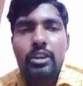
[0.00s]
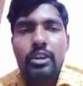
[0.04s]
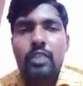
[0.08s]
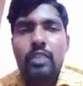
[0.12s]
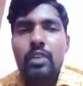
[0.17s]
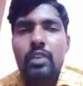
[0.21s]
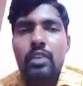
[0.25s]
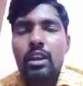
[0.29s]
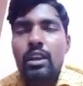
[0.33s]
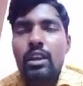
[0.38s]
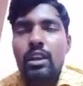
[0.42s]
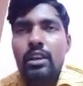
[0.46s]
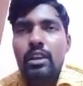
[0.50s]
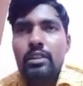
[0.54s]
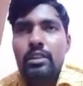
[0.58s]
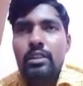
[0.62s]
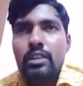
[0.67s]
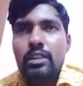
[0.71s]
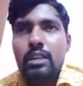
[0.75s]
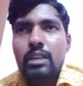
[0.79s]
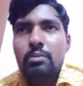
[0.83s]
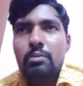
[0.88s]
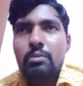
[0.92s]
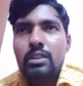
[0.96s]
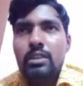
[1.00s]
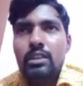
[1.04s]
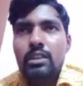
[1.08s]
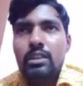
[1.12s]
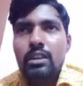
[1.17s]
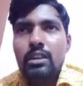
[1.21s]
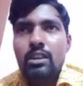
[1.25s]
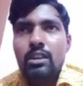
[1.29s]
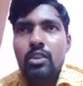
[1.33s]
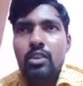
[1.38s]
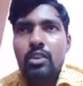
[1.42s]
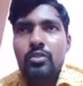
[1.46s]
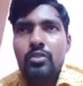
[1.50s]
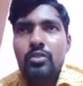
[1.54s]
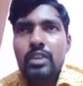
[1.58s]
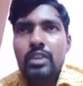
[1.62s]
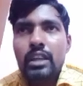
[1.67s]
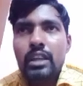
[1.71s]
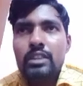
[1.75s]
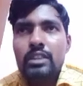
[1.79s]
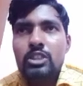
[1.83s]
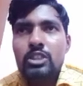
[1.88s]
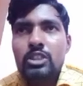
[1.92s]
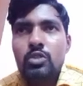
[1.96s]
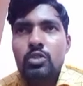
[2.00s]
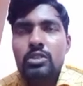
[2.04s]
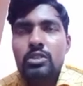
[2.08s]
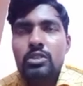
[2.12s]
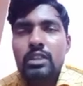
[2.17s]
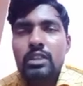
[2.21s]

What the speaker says: of that particular of the NGOs.